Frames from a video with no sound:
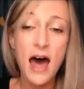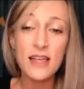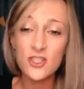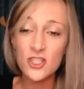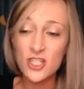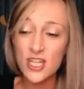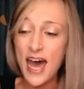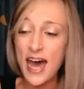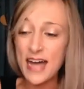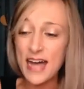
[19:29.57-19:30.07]

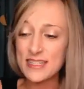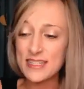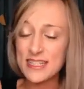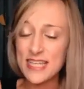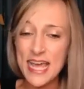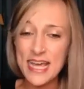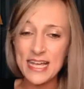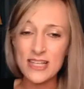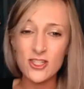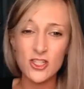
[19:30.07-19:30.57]
She had to
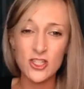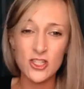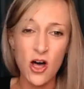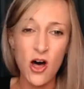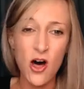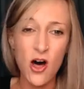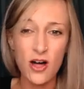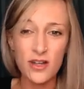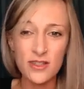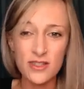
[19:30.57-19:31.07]
take
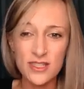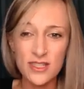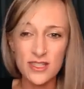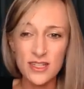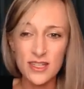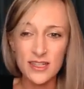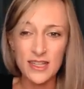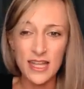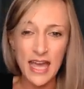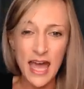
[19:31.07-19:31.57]
salt,
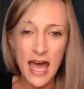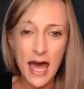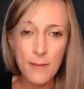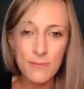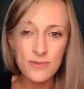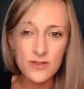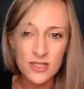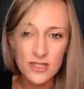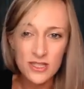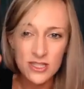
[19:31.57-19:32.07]
like
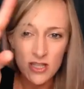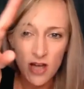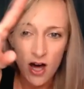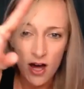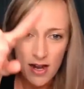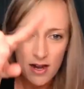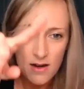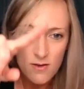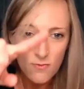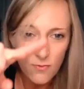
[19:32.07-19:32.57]
Epsom
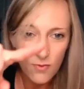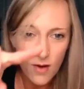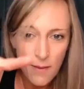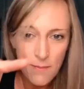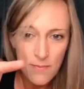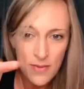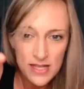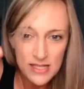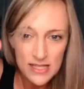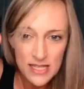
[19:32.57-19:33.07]
salt, and
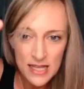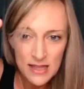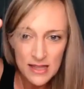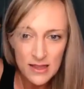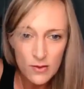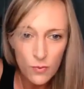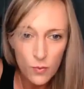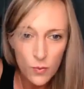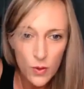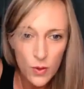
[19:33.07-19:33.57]
rub it
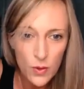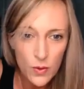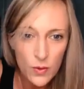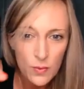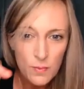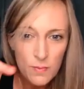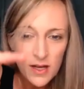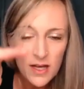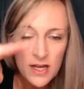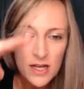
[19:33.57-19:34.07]
in the
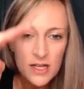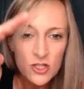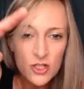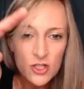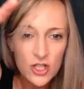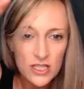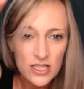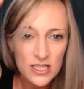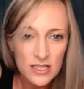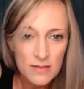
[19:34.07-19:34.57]
womb
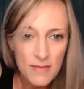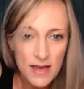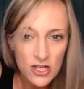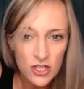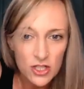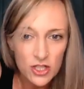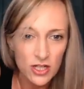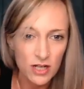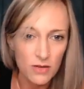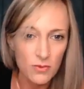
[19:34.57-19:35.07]
just to
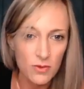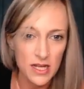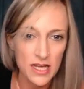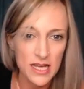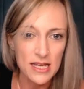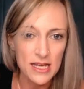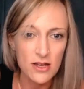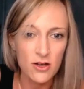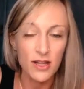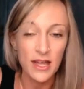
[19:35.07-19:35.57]
make sure it would
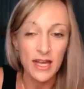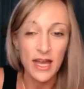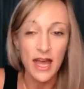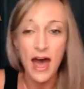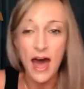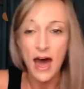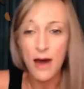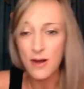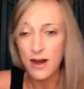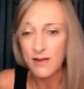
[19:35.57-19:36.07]
heal. Like
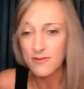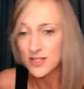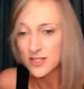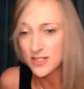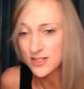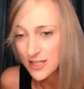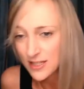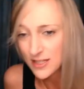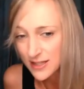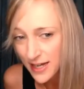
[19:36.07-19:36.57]
I would have to
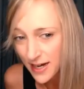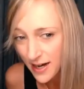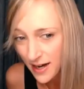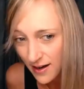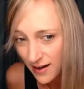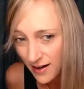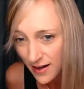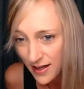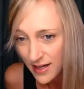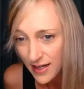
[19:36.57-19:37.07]
sit
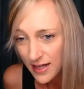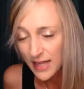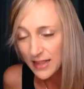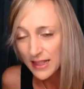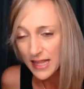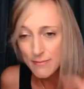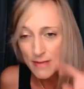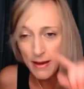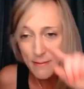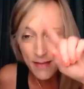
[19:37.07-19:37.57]
there
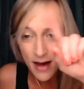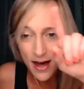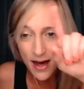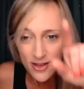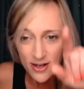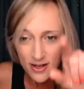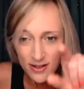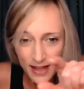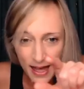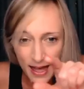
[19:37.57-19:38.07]
and let my
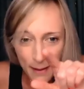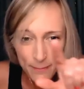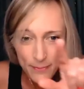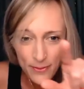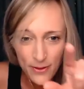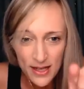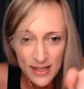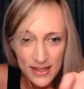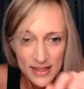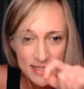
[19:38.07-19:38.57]
mother like
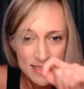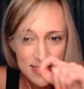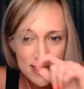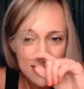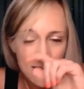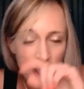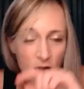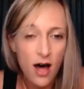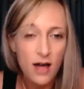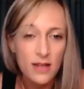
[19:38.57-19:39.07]
put this
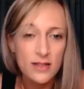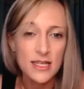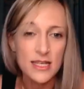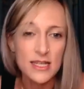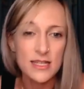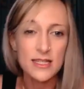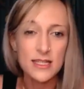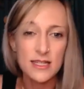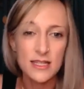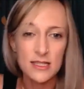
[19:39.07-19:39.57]
salt
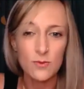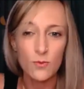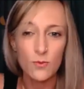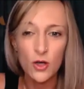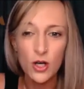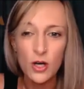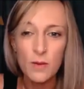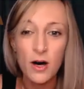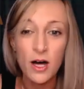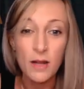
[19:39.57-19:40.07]
into this
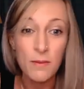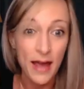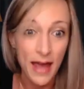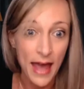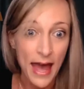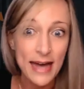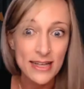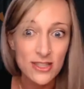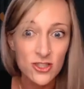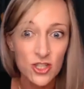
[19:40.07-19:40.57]
wound on my
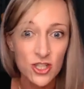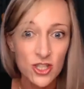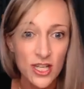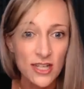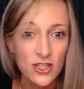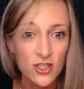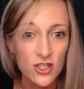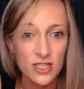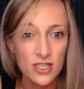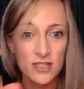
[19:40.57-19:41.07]
ass
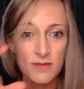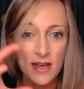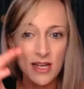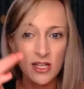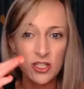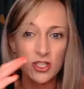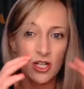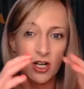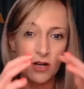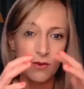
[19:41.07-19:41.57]
cheek just to
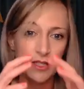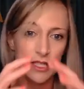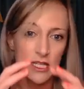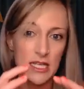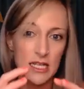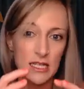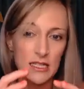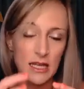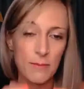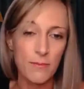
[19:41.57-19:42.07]
make sure it was
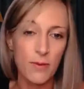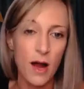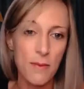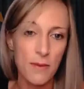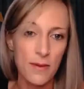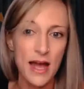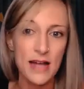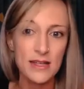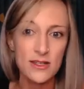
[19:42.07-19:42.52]
healing properly.